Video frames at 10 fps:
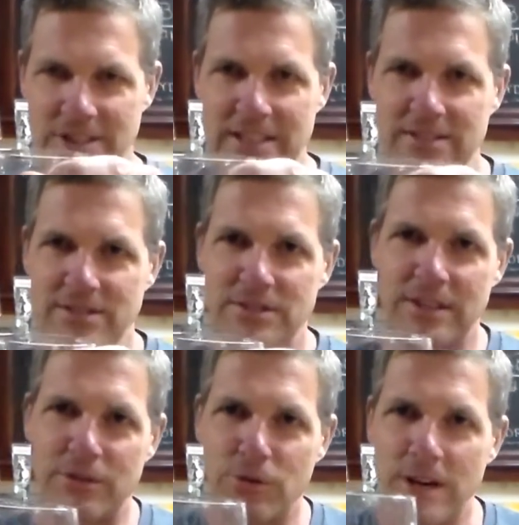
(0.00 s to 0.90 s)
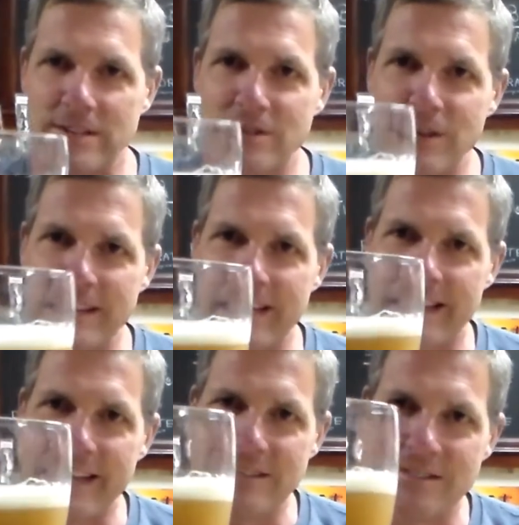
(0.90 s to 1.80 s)
Jesus Christ, look at
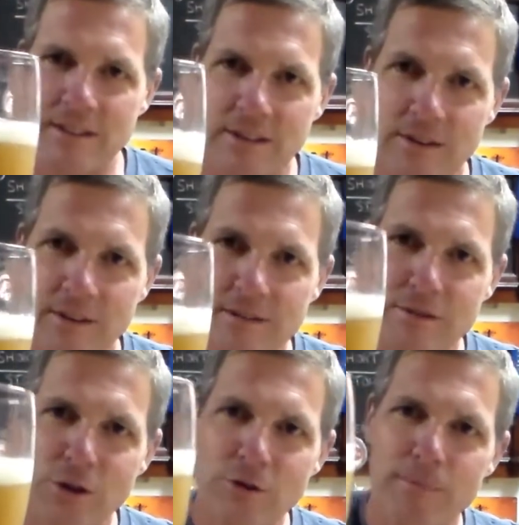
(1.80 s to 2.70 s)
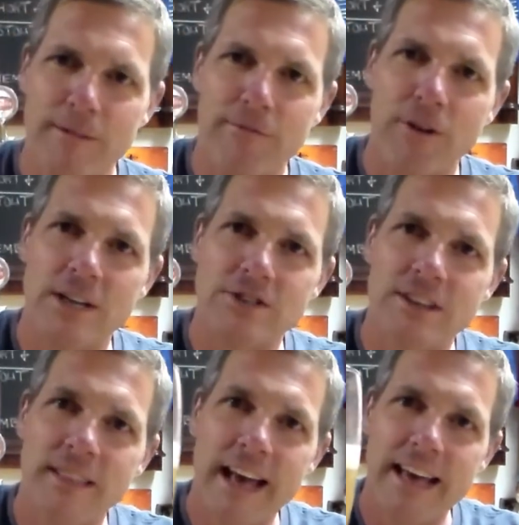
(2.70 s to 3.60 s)
that. That's, excuse my French,
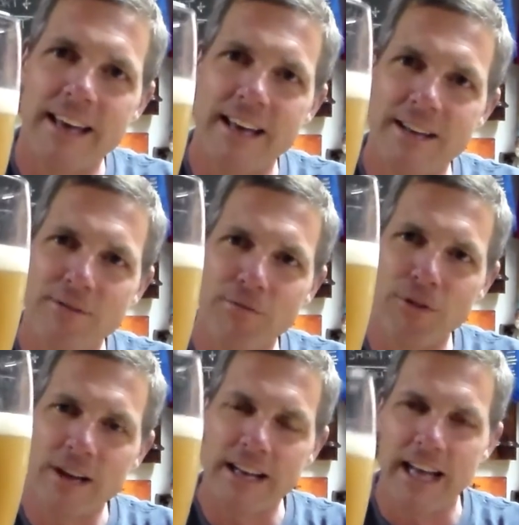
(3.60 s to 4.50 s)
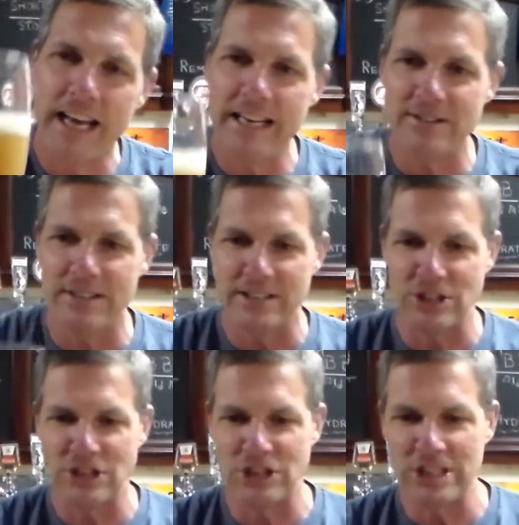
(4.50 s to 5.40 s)
that is freaking hazy
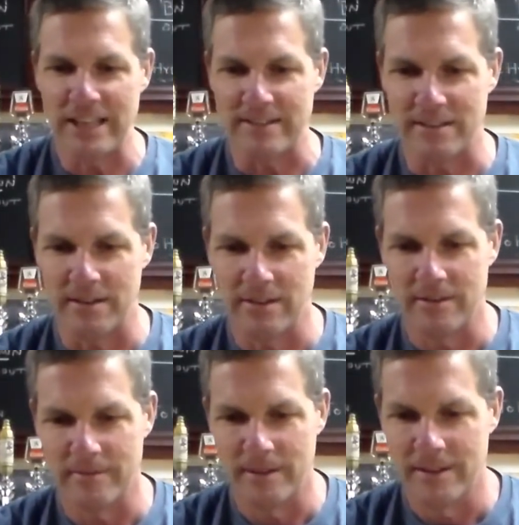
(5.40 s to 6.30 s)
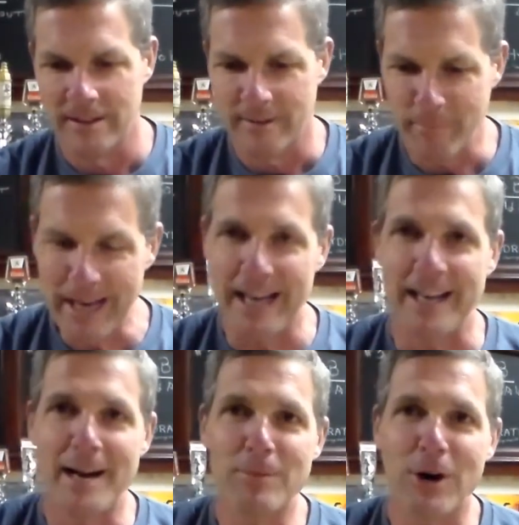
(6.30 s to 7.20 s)
as shit.
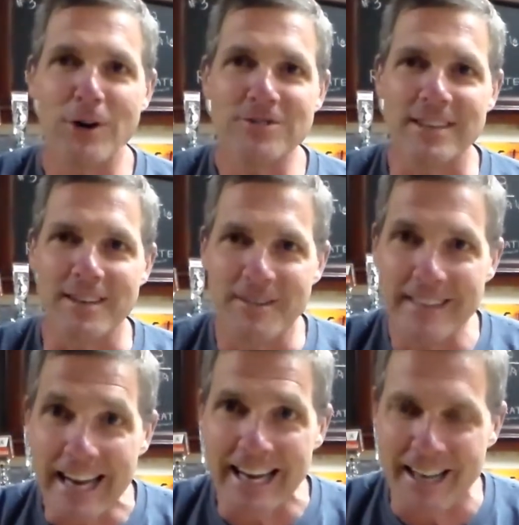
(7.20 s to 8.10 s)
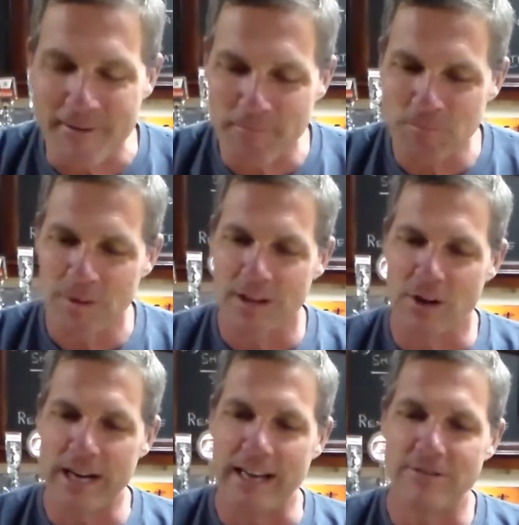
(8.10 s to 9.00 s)
Man, I'm cursing, dang it.
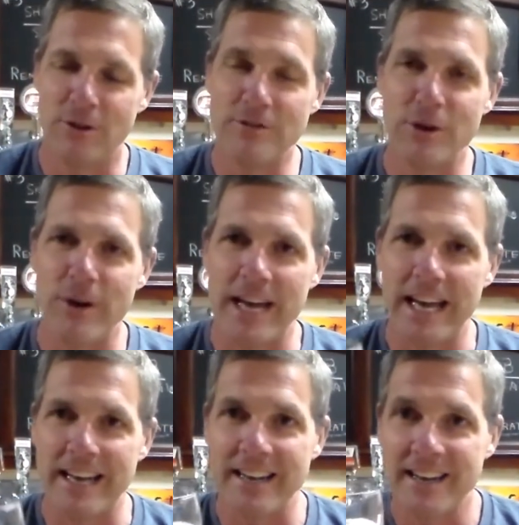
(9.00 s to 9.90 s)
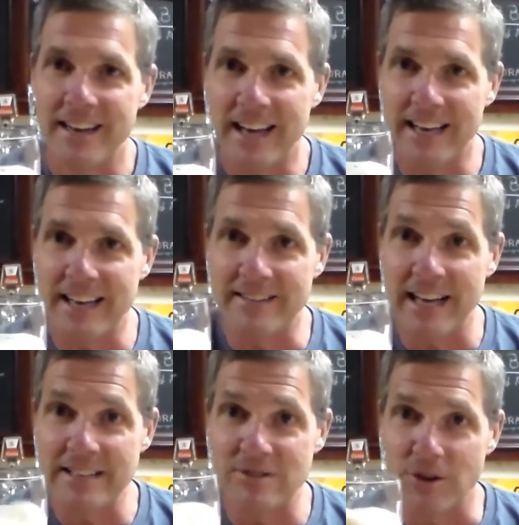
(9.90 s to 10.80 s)
Okay, so let's go ahead and get a
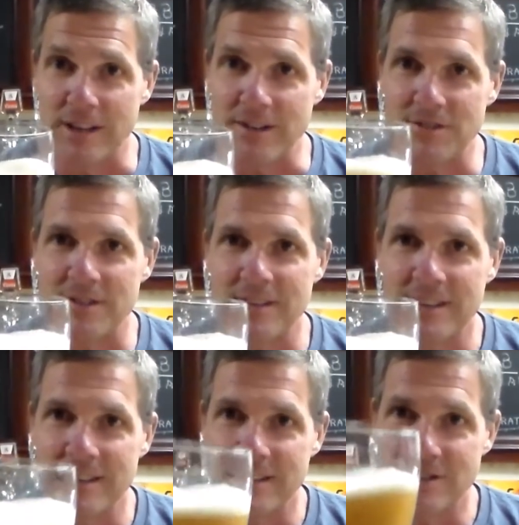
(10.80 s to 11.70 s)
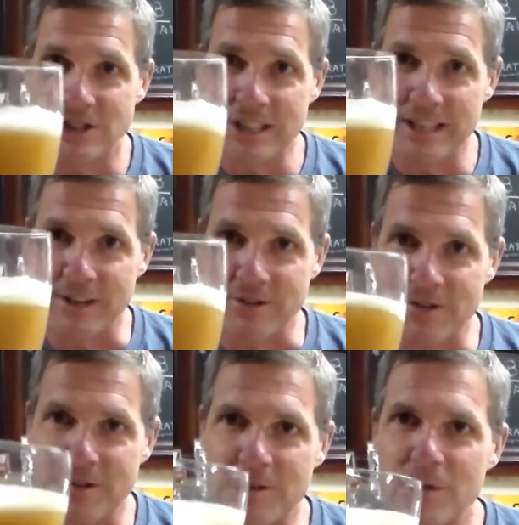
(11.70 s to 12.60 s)
taste on this.
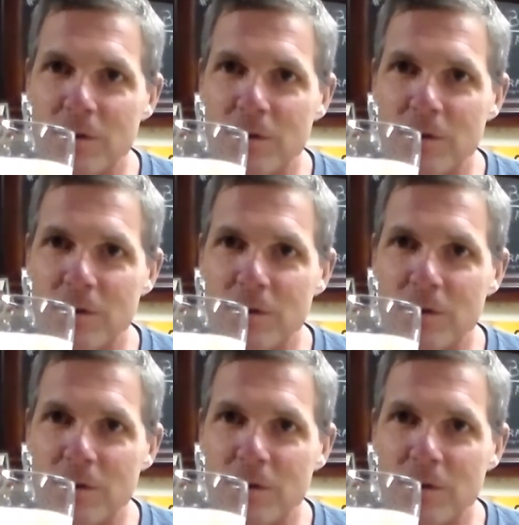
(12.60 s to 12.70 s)
Cheers.